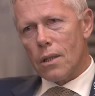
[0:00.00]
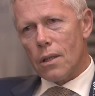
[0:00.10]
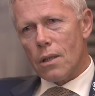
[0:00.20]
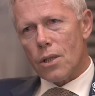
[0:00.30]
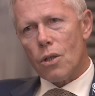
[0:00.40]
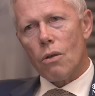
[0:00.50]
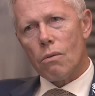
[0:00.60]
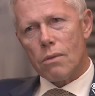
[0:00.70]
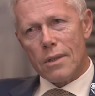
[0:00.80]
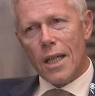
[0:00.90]
Uh,
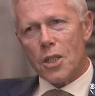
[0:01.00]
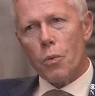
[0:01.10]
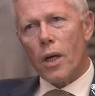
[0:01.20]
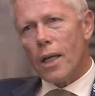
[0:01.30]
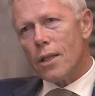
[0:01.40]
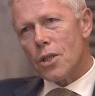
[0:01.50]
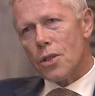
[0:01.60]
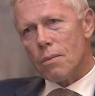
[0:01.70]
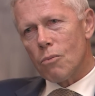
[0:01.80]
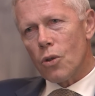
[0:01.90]
so that's why
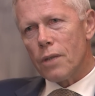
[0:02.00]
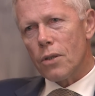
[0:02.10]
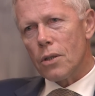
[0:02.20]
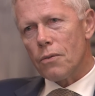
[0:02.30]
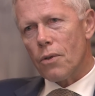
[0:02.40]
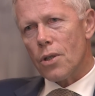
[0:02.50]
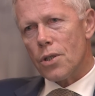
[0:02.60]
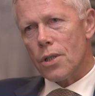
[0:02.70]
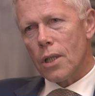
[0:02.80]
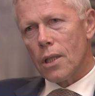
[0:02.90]
it's more difficult for
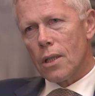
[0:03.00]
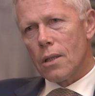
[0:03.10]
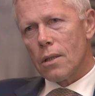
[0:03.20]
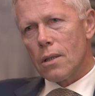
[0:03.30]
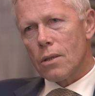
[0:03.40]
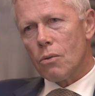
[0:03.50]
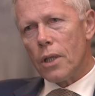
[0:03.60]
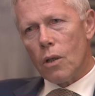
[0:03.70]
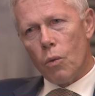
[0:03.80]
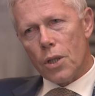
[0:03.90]
us. Uh, to
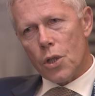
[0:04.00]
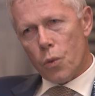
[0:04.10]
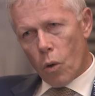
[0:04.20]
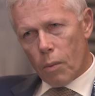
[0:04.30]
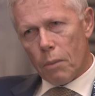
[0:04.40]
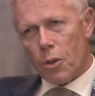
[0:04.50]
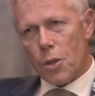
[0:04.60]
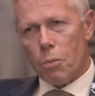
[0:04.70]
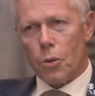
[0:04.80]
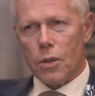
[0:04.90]
deal with the swarming
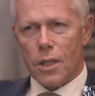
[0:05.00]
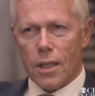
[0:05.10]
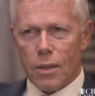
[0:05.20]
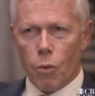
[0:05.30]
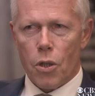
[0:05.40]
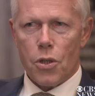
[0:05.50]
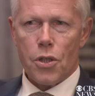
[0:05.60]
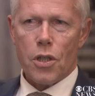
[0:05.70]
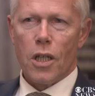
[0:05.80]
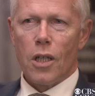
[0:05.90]
principle than it was